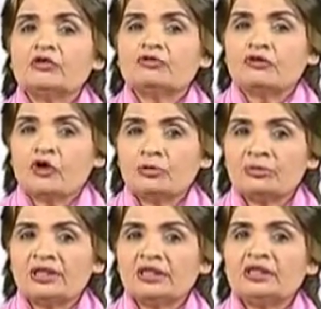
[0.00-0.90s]

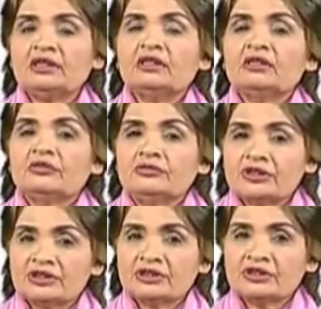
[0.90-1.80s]
formally
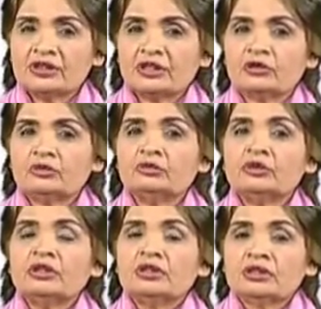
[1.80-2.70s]
written down,